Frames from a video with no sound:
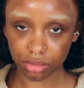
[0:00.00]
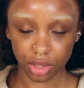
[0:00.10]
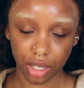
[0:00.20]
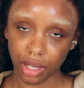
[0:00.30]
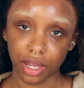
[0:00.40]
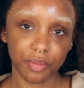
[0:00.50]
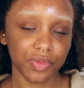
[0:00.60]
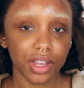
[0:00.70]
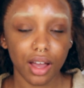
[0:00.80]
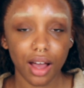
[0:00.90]
Okay.
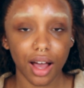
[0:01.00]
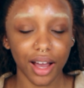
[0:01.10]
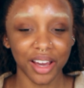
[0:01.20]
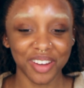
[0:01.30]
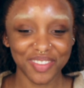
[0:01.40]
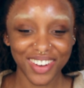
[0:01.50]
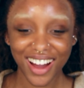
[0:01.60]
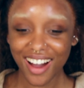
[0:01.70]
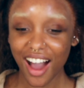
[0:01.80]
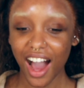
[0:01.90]

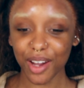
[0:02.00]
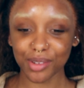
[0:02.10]
I